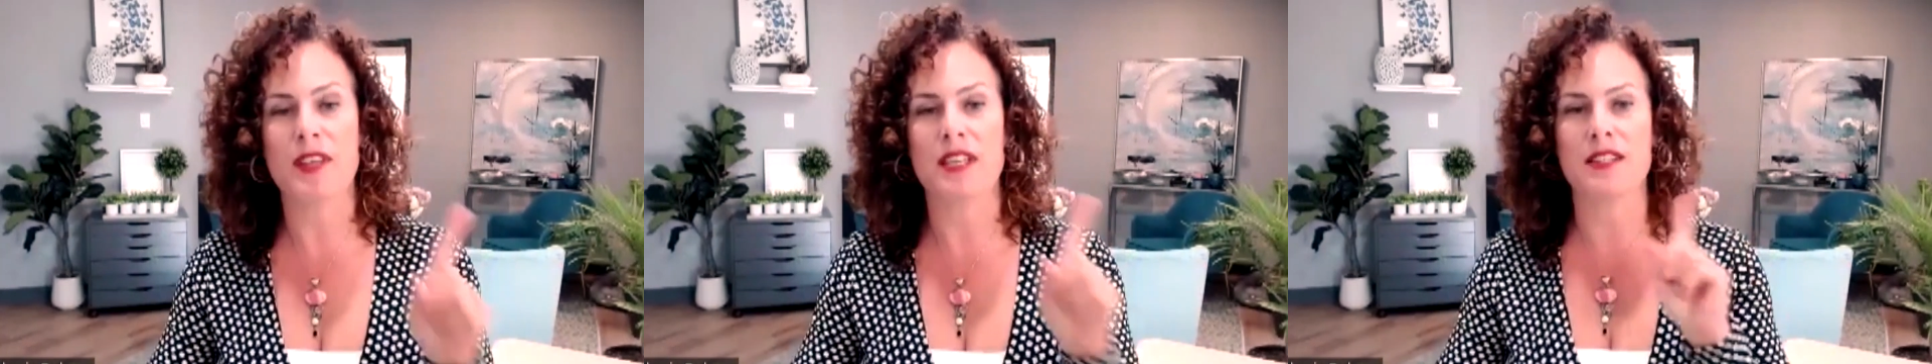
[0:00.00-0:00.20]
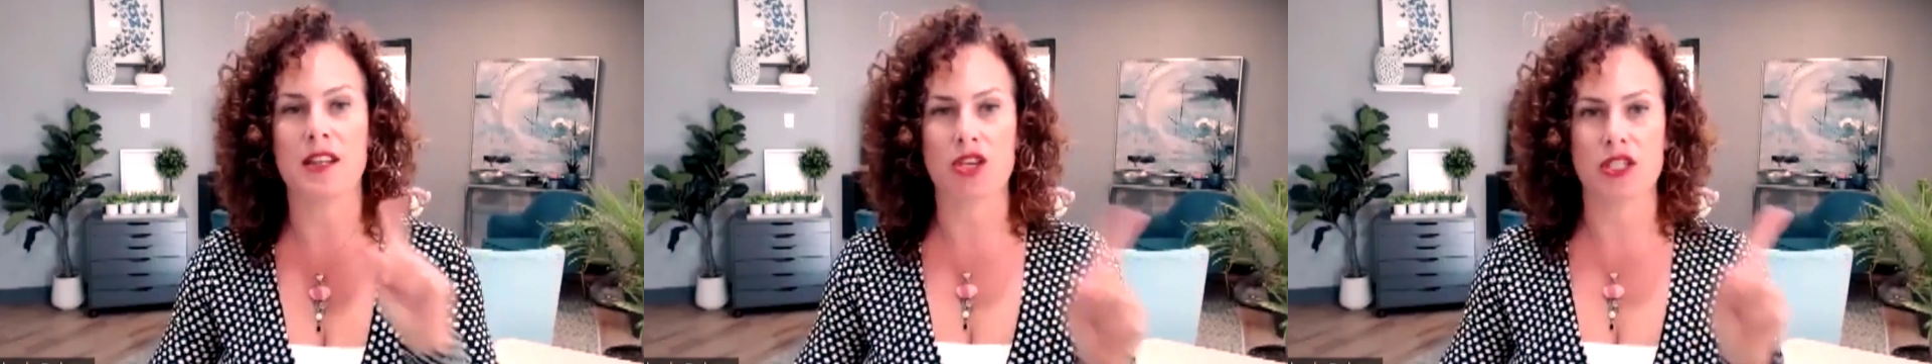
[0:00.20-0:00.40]

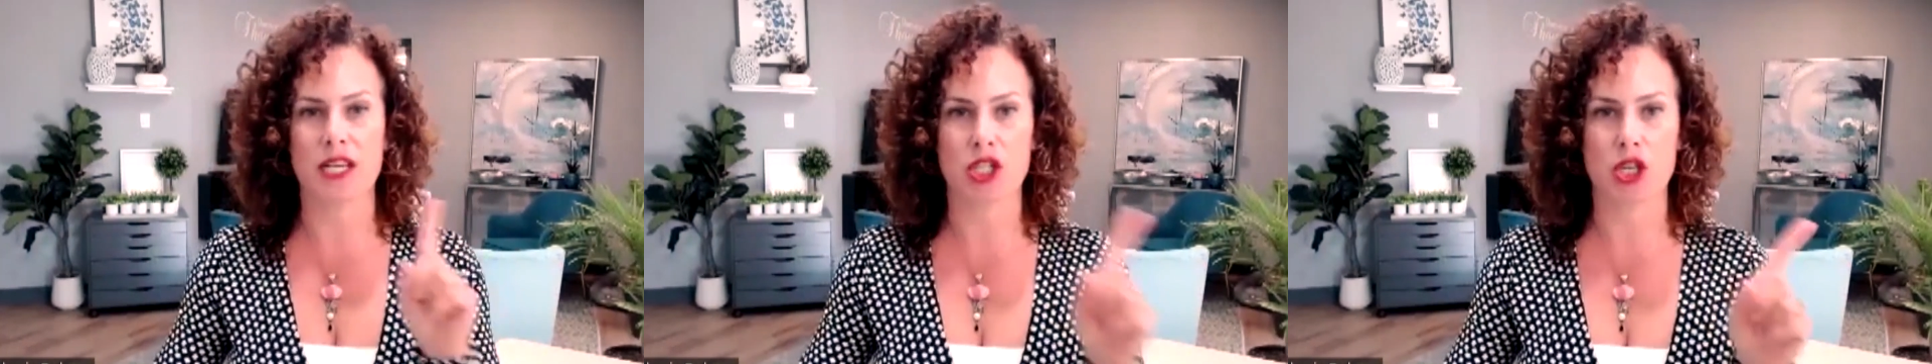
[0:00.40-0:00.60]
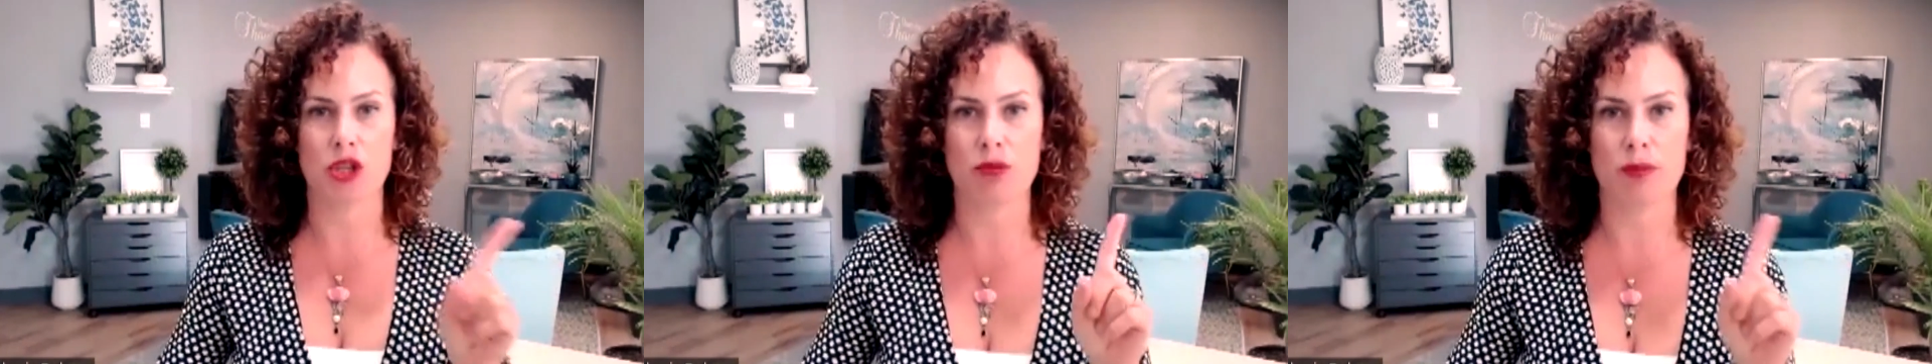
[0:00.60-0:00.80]
That's under
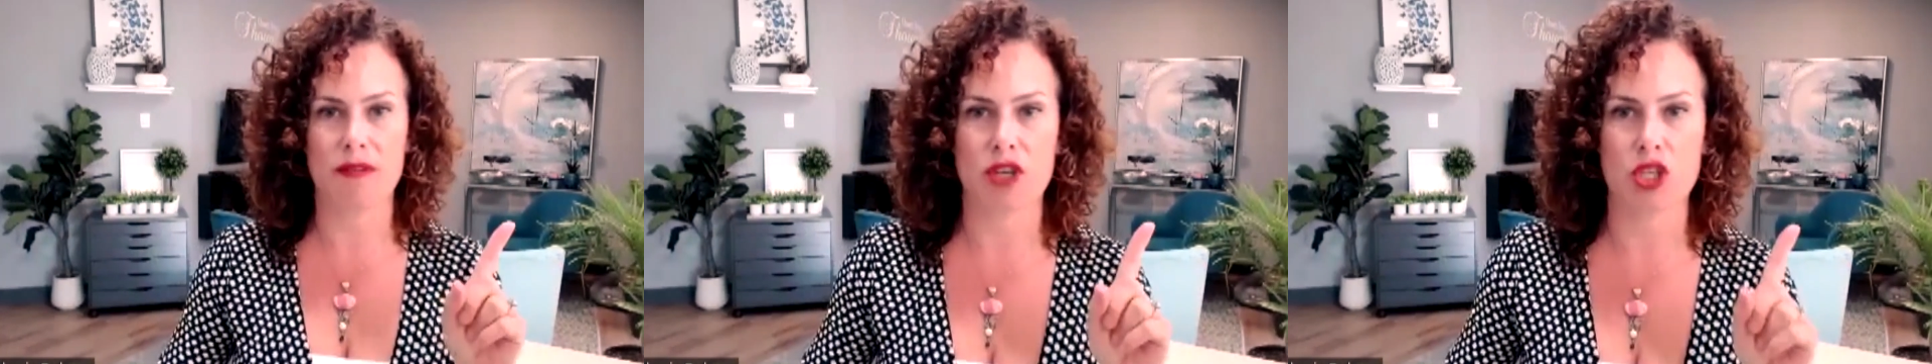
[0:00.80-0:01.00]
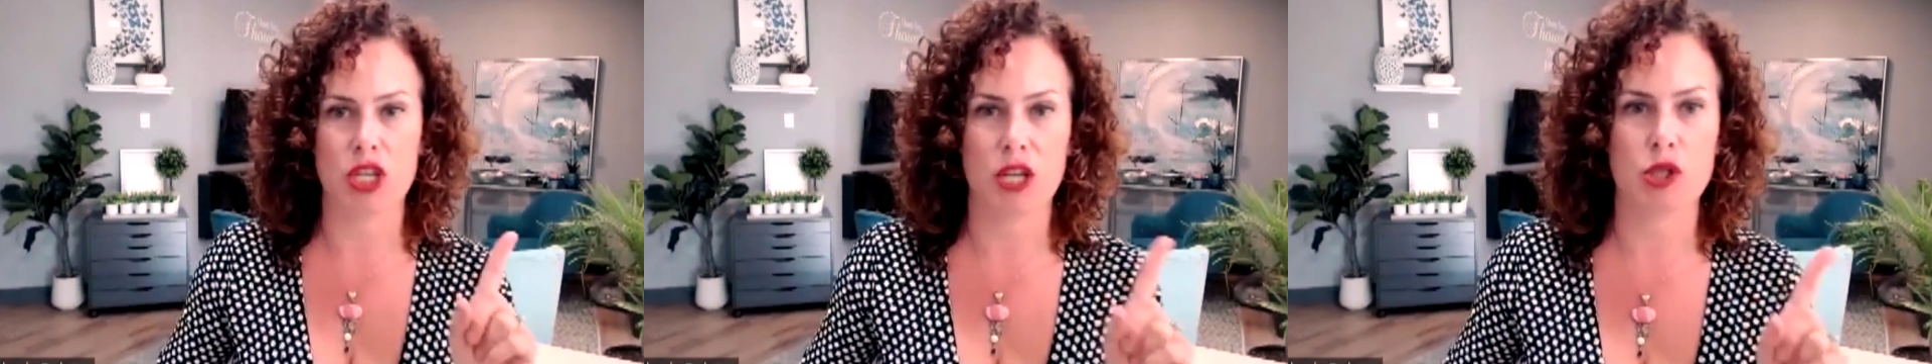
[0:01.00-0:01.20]
Section 3 of
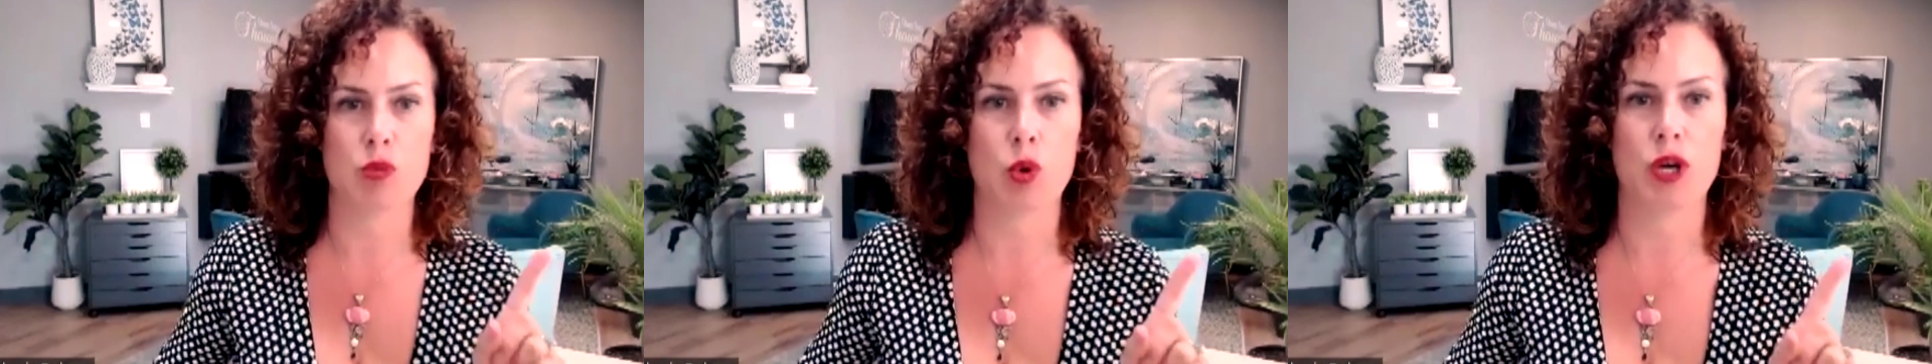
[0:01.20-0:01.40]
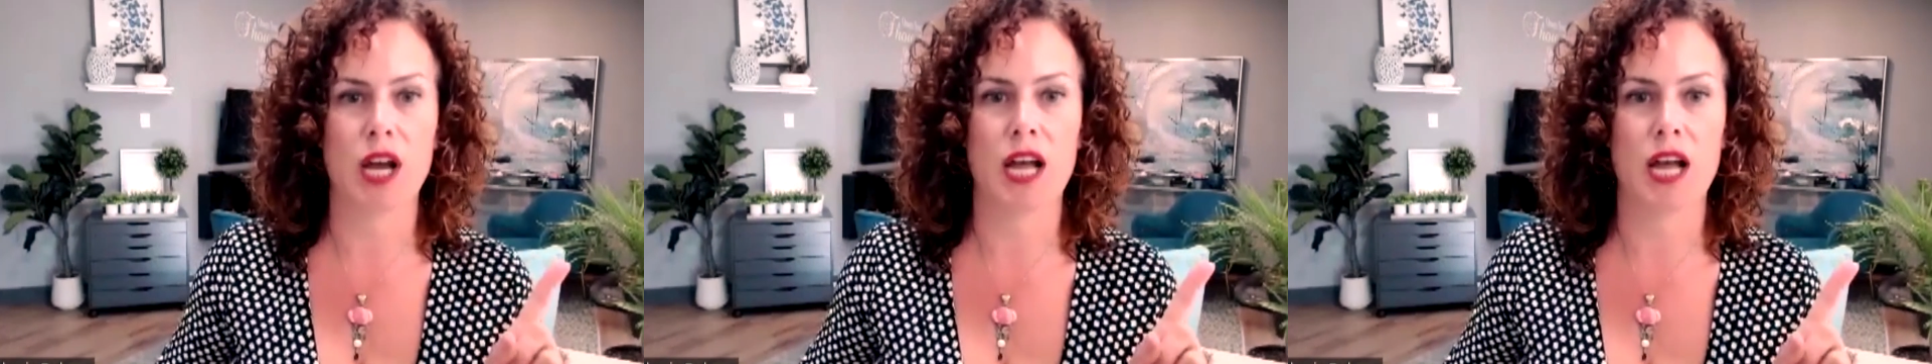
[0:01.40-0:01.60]
the Child
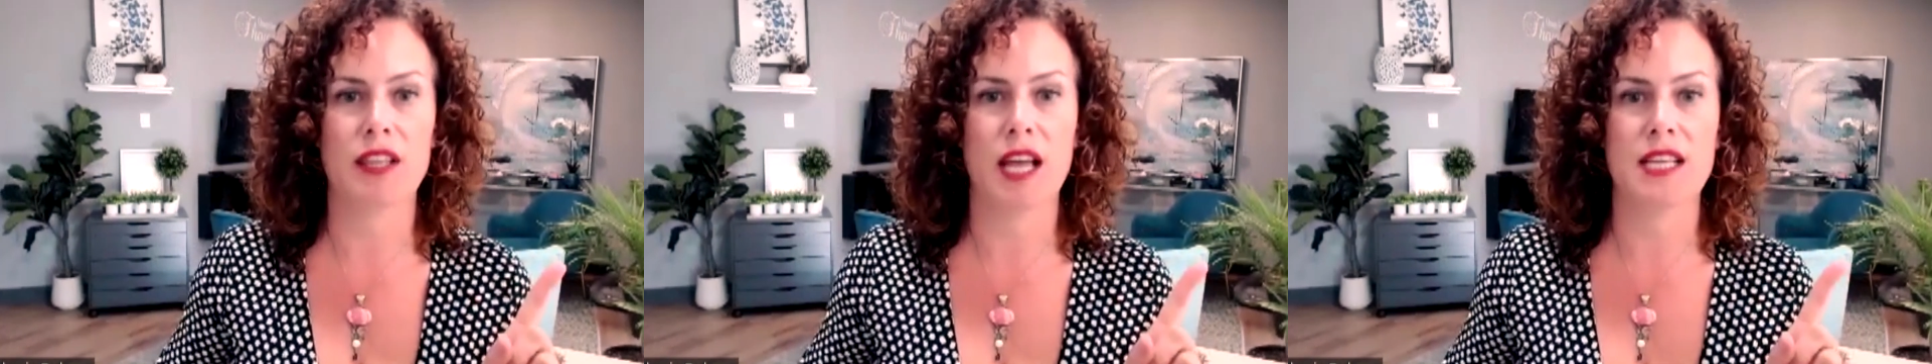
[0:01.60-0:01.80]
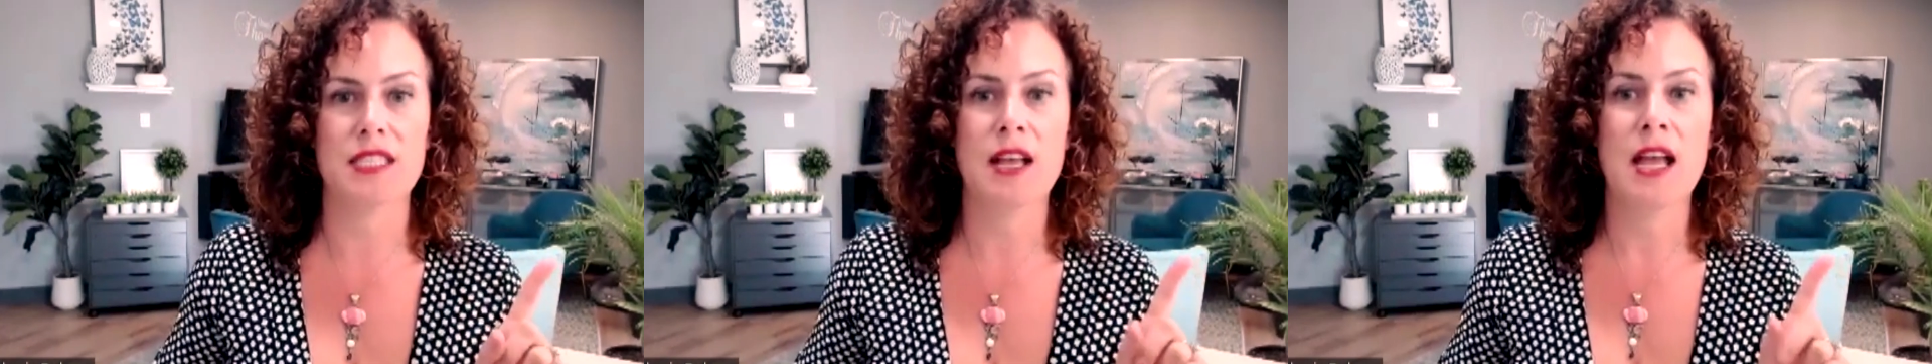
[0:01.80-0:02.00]
Support Guidelines.